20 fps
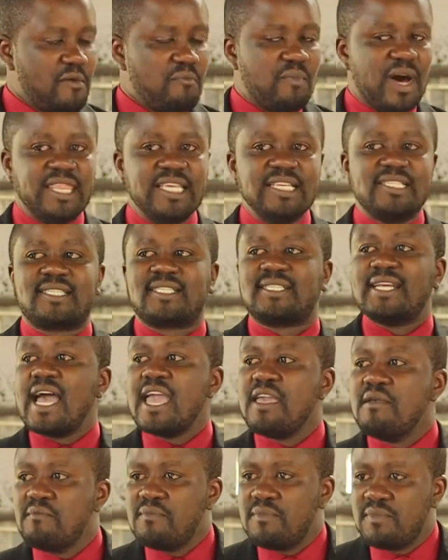But this
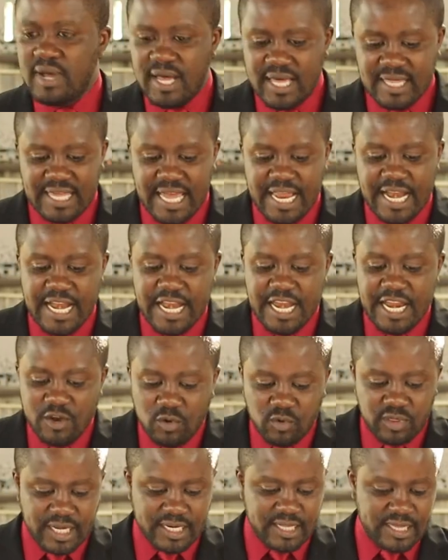time, they
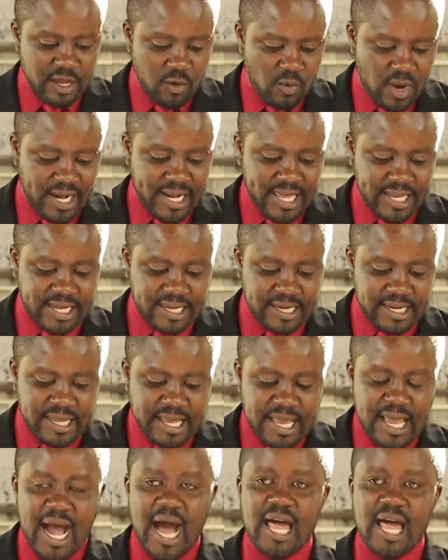knew that they were naked,